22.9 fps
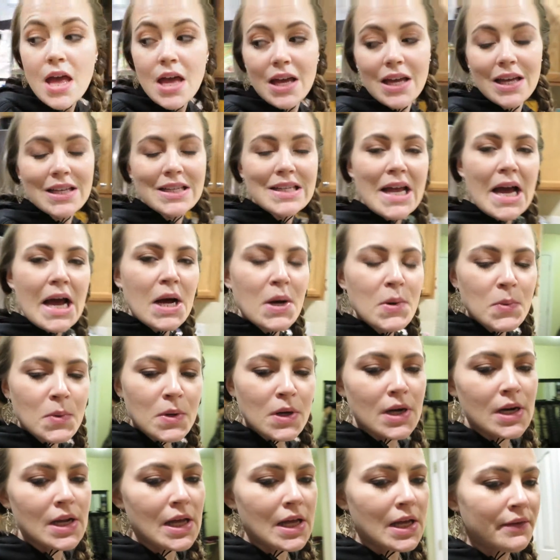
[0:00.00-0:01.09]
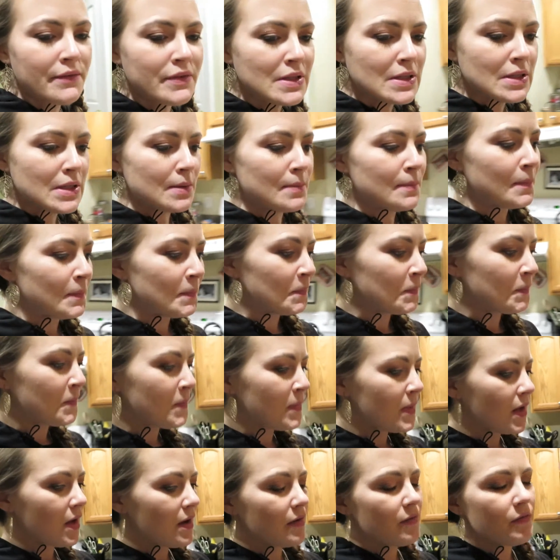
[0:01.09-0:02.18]
And now we're gonna have some
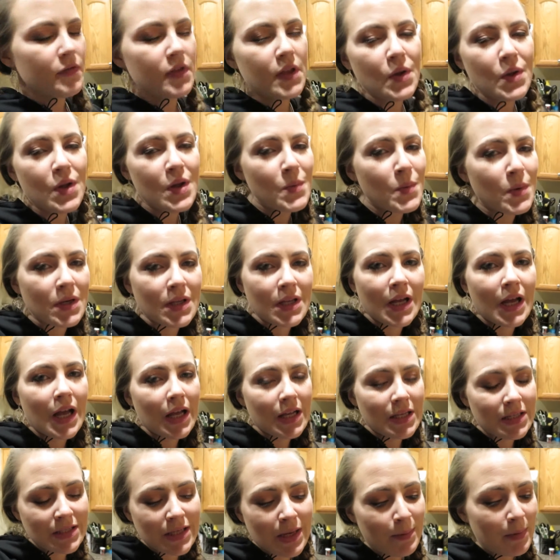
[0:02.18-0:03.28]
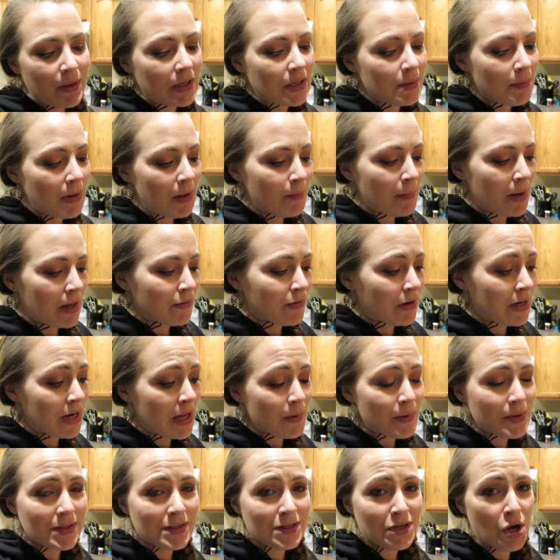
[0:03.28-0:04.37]
the only word that is coming into my mind right
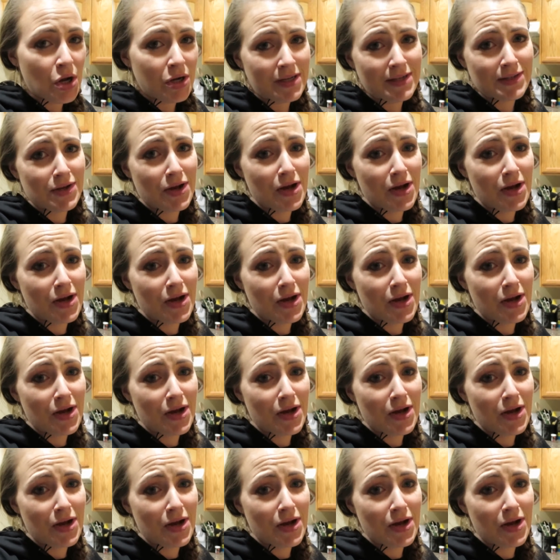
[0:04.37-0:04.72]
now is naughty